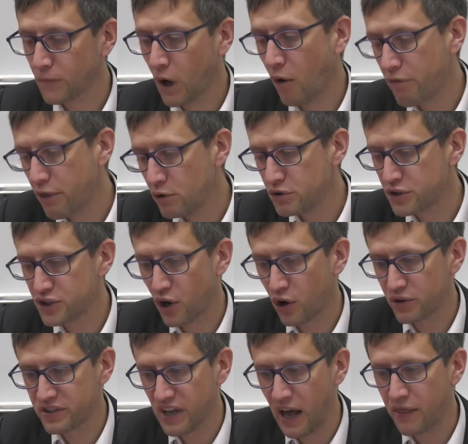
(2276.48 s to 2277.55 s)
of those
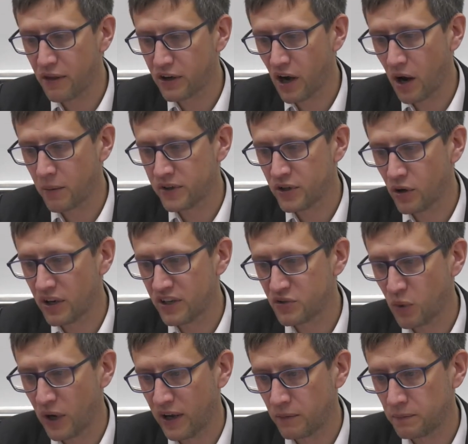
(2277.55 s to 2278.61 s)
songs and the Carmagnole
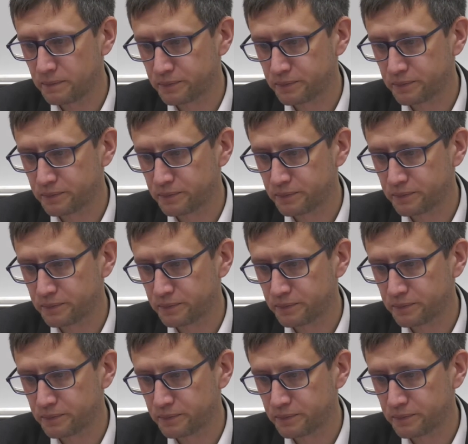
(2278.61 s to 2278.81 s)
as well.